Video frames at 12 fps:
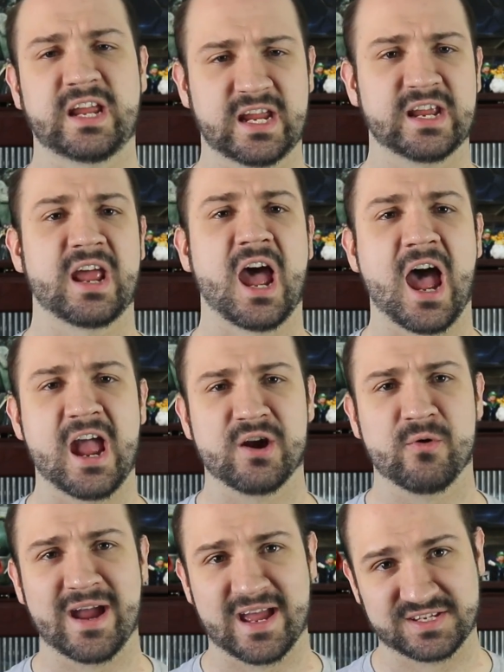and
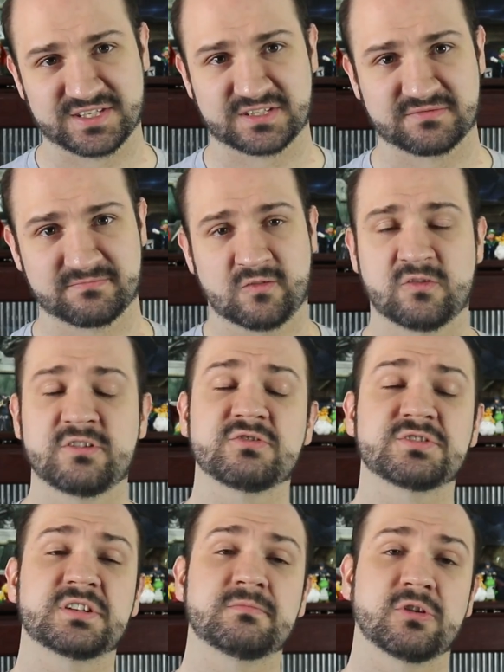iOS. For
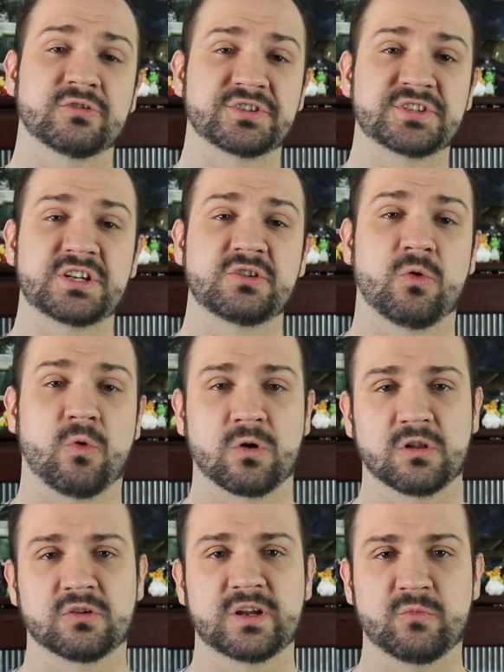interest in purchasing
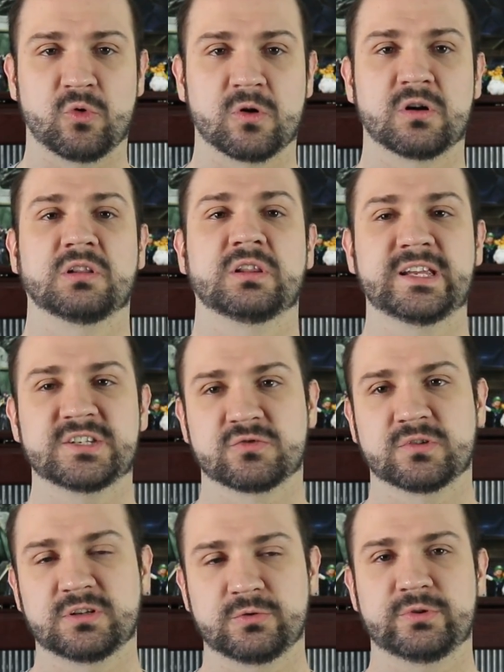or learning more, links
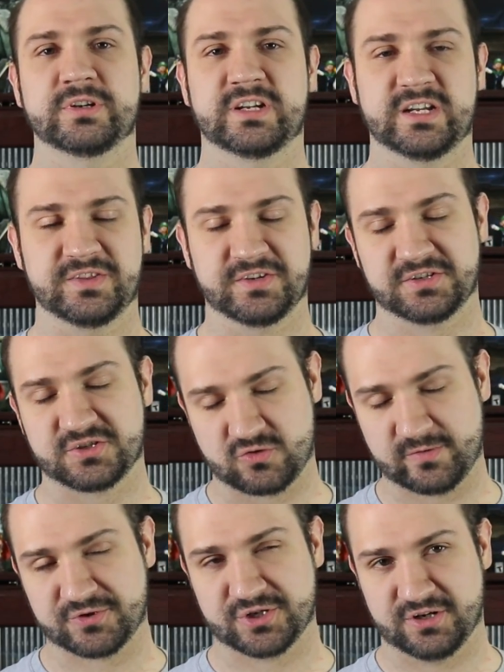are included in the
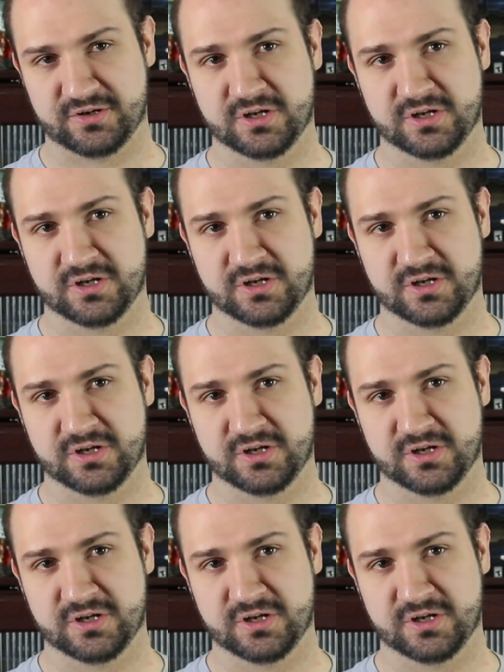description.